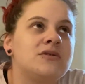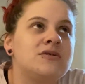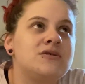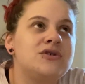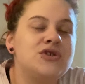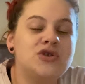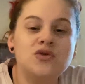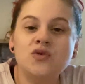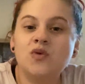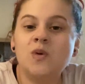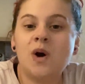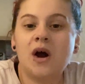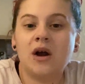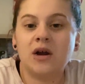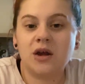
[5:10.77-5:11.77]
you
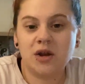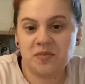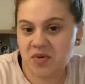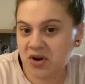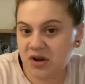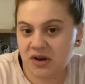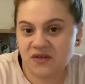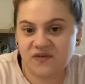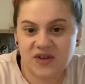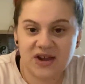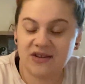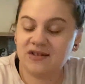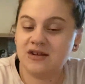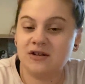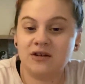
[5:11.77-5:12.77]
are gonna put on a
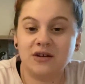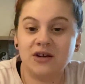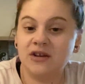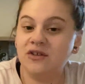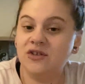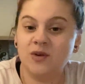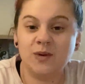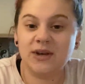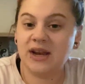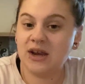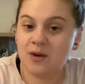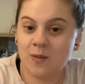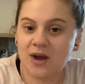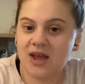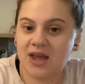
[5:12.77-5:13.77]
face and you're gonna do it
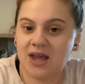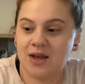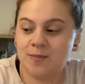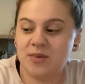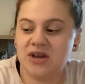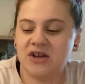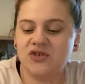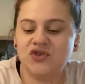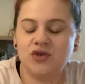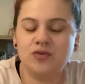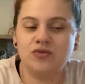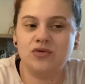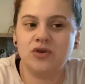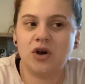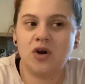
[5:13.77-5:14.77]
anyway, because you
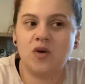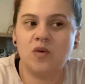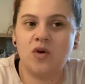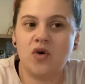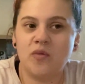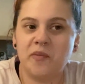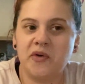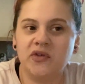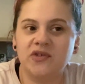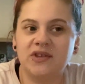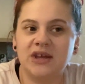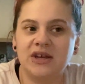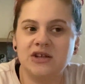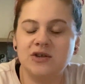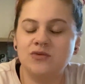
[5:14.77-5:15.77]
know almost
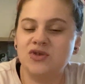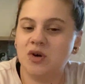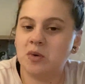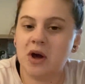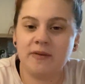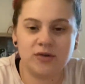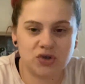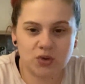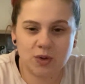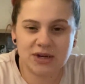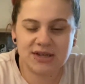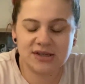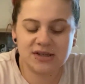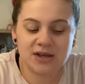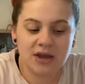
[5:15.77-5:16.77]
that you don't have a
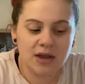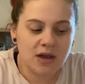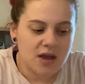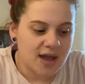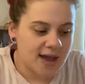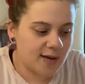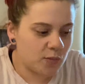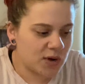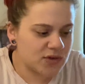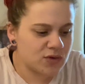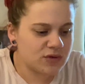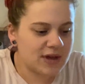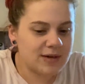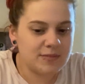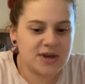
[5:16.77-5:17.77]
choice. And whether
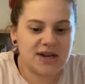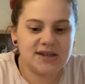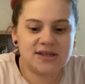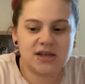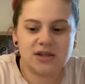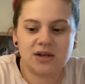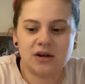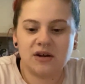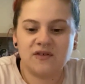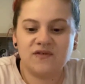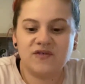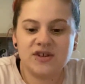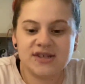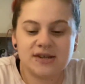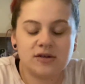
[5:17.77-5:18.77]
that means that there are
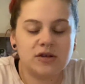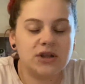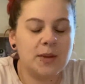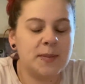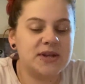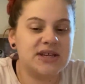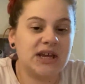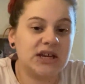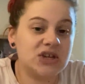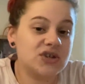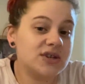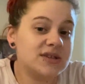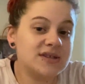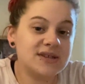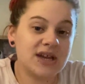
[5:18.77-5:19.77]
physical
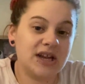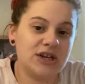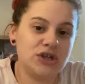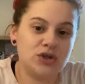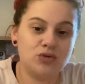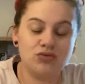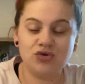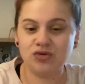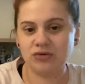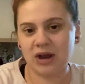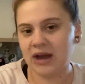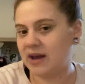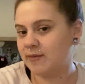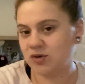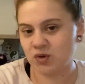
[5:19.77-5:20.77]
limitations and you do not
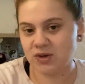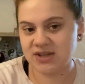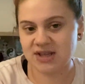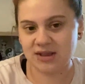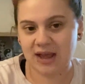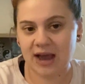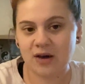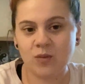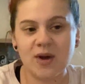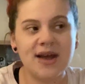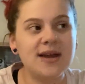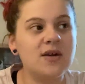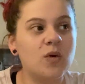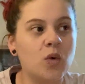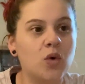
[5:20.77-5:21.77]
have a choice in that
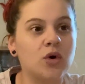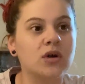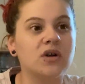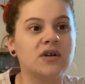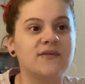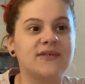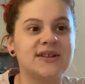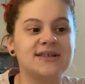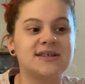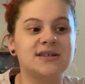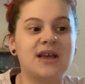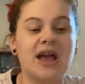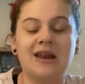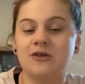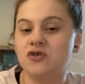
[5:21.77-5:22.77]
way, or if it's
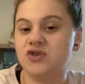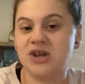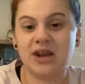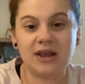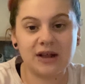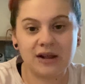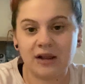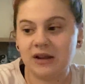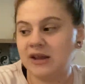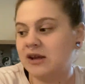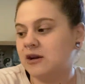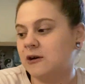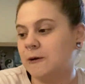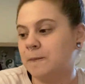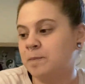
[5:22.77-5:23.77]
energetically,
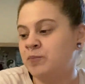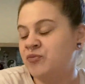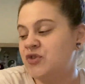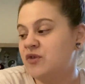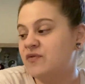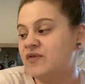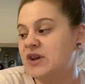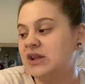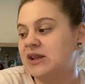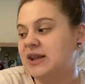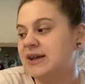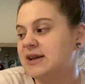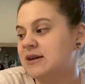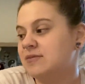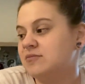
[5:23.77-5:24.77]
or you feel
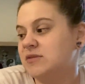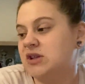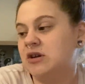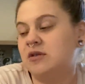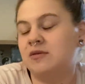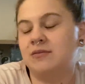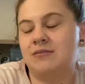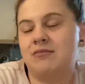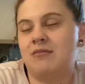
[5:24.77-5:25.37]
like, you know,